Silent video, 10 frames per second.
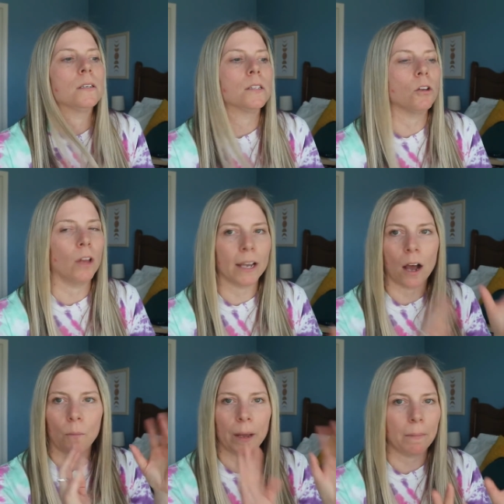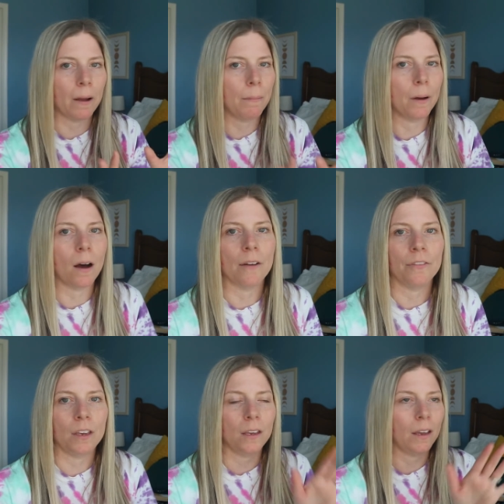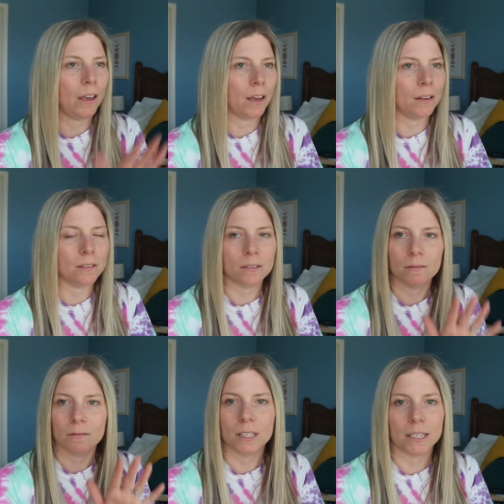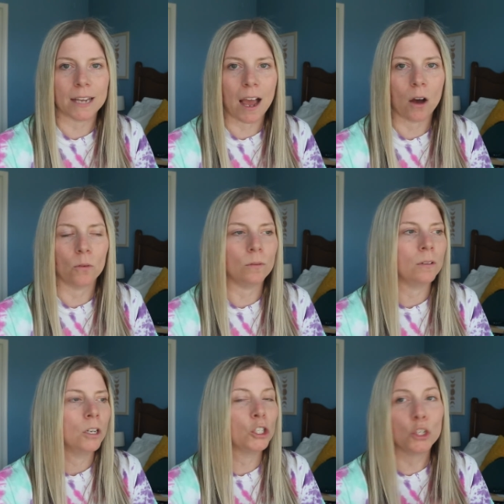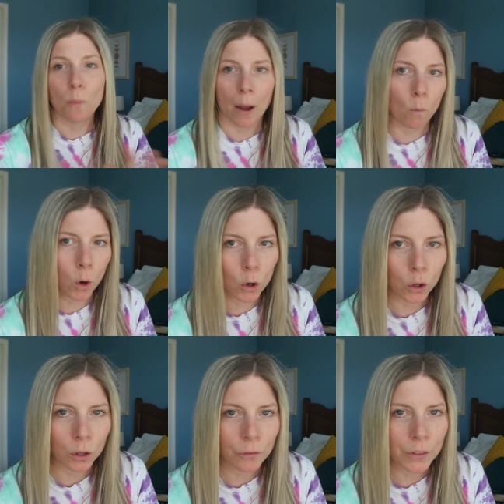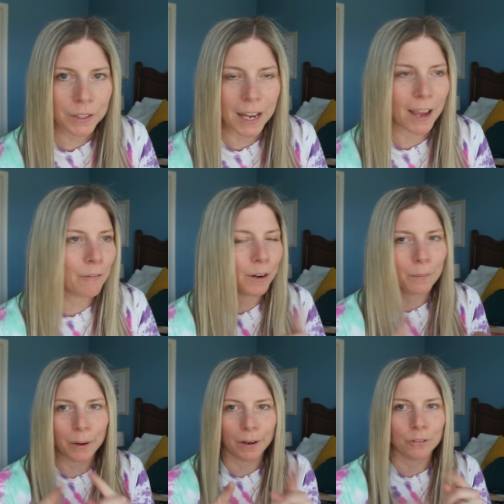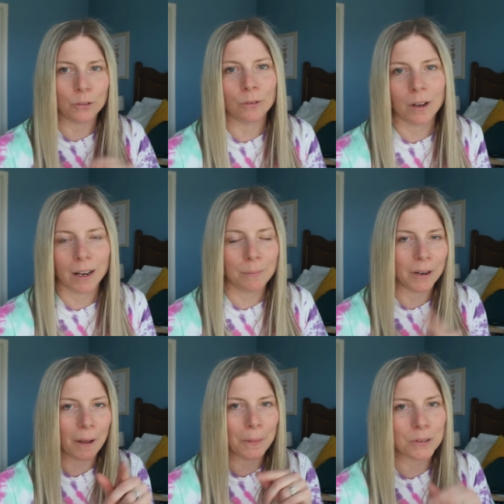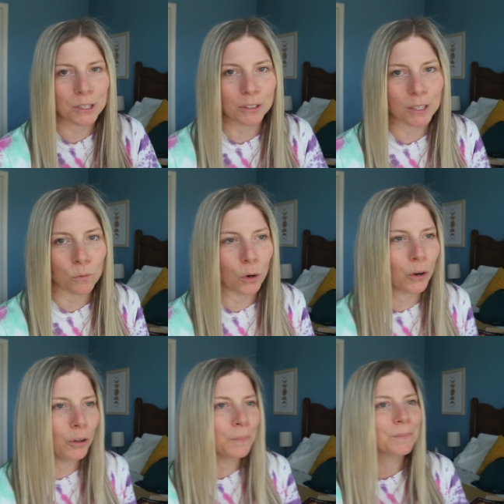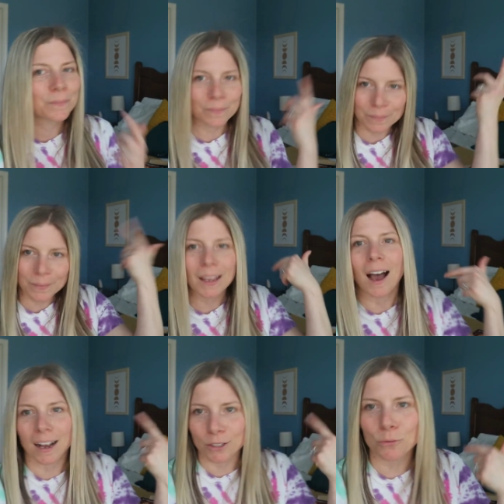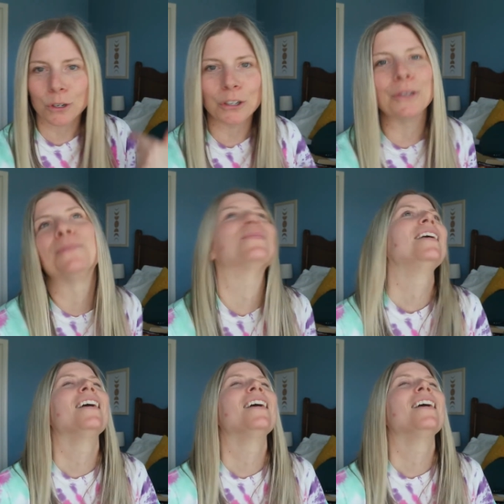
so like I'll make my cup of coffee and sit down, do my Wordle for the day. If anybody of you, anybody out there still does Wordle, I do Wordle.